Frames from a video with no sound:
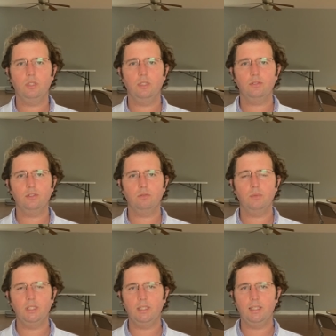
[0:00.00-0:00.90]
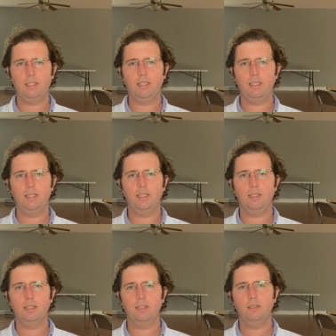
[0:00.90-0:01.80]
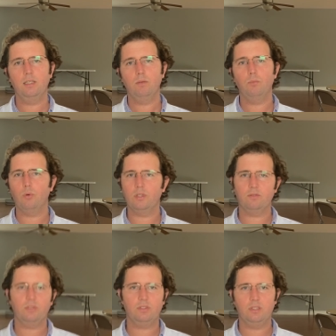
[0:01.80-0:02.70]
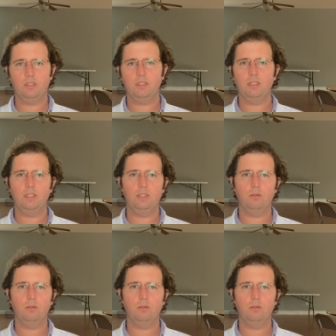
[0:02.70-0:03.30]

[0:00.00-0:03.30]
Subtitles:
So being at a boarding facility